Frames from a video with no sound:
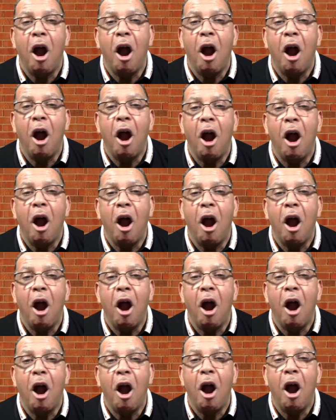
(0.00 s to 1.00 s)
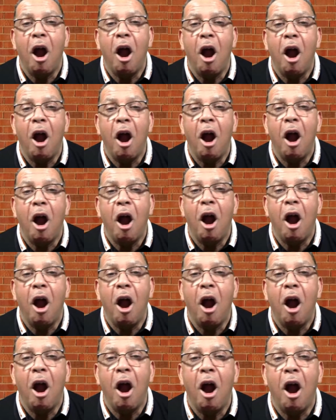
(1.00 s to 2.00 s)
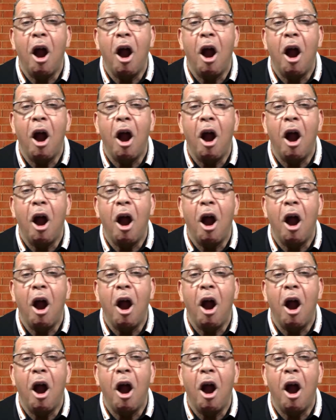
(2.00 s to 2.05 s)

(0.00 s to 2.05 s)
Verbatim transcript: of Kentucky and Tennessee.